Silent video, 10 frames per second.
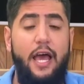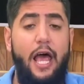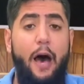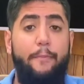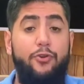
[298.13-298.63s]

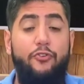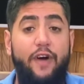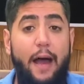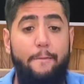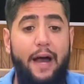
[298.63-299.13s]
help you
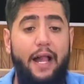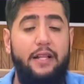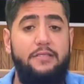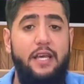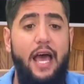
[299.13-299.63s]
find
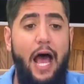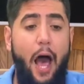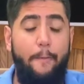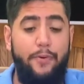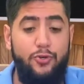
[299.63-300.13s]
balance,
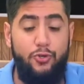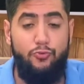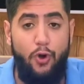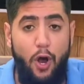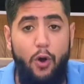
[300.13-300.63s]
help you to
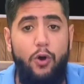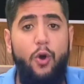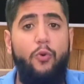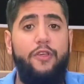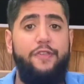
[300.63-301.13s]
grow
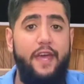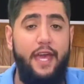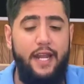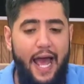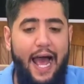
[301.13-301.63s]

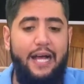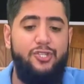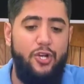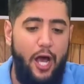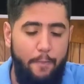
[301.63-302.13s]
within as
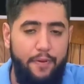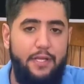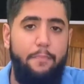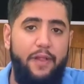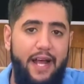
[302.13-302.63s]
you're helping
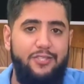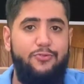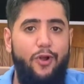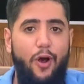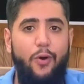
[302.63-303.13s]
the plants
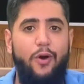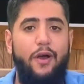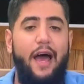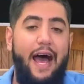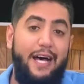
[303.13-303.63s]
grow.
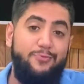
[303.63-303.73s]
As